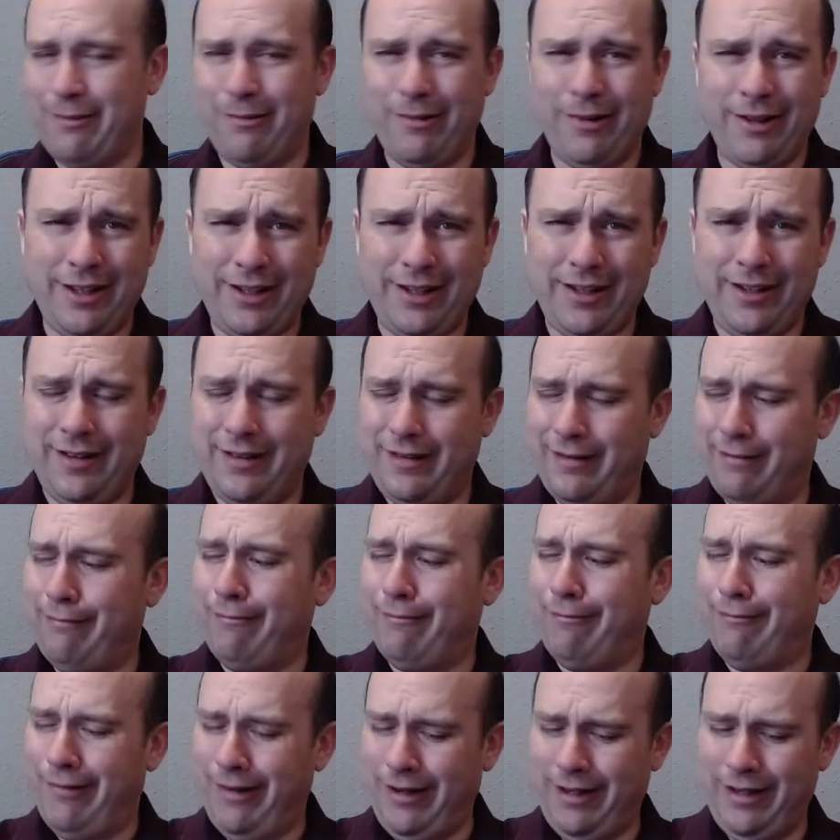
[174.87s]
Really,
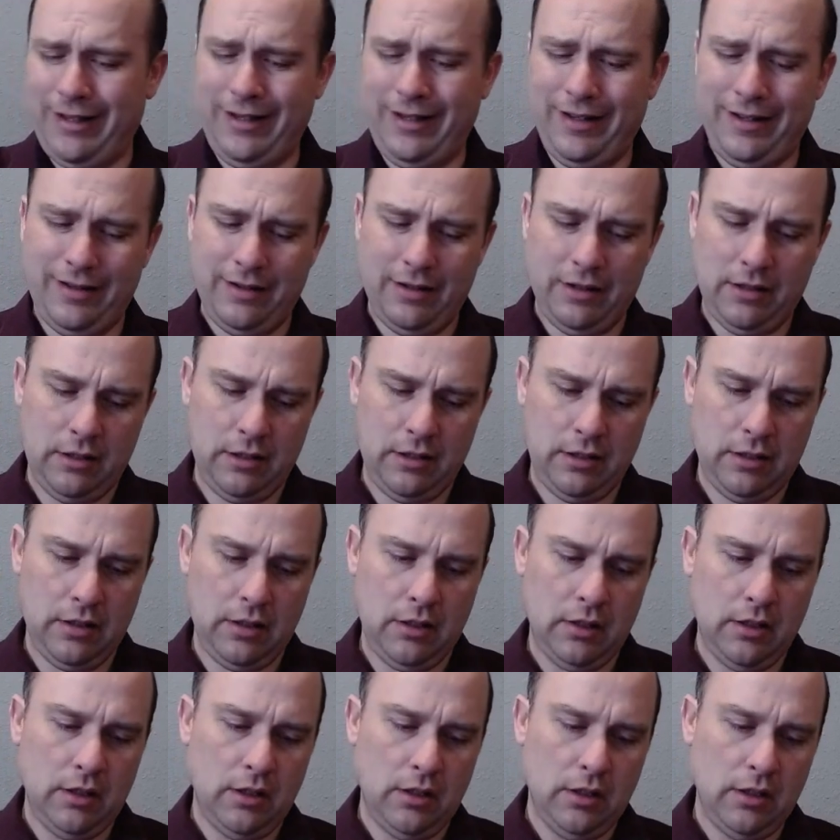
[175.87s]
really.
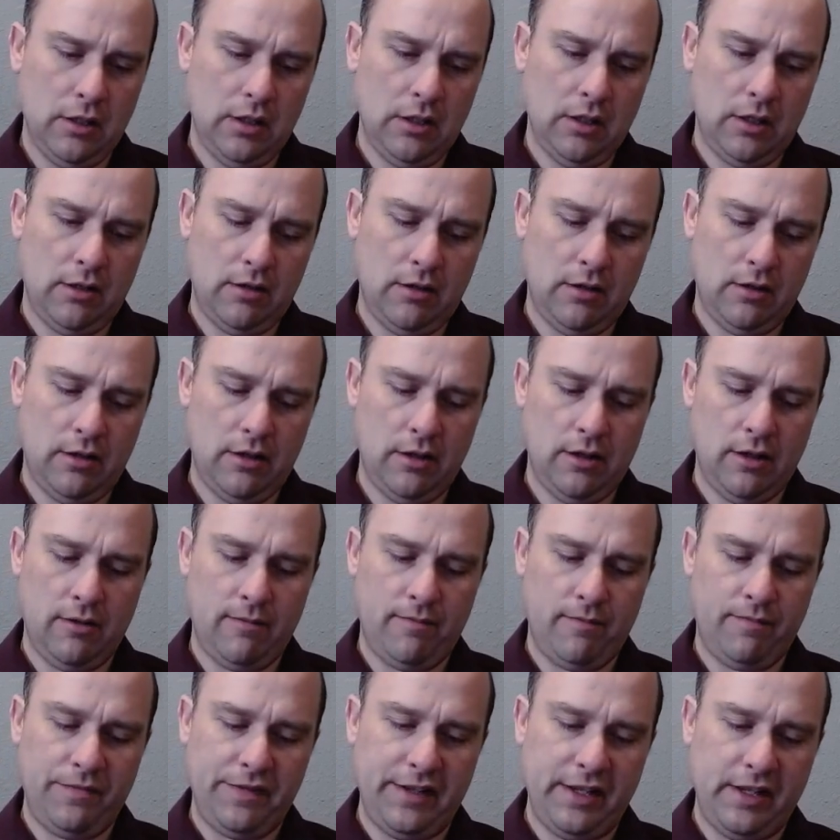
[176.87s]

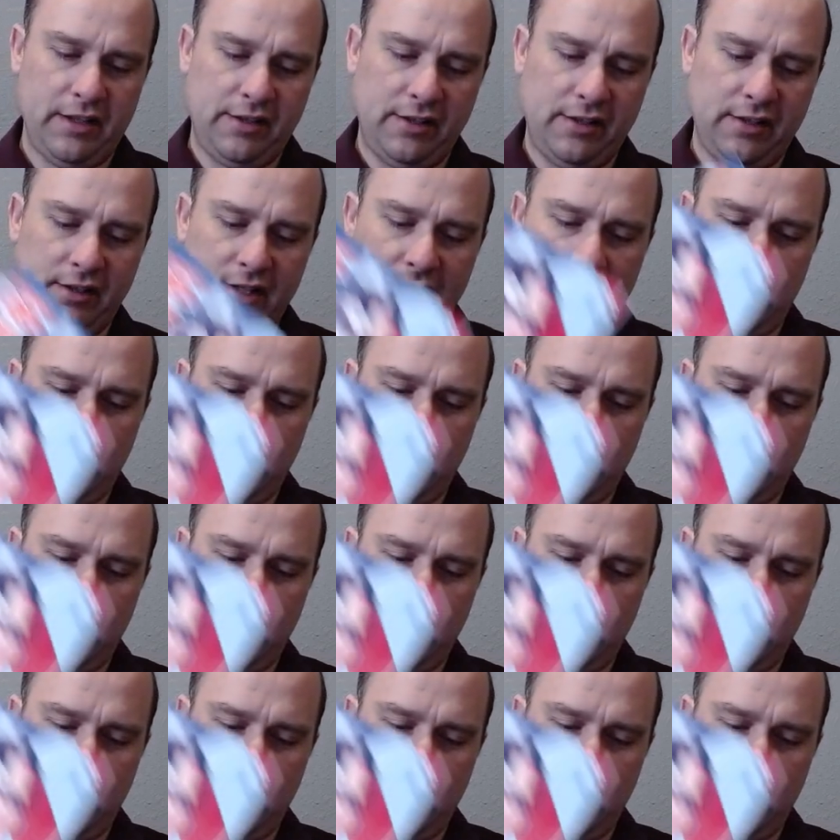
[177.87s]
Um, now this is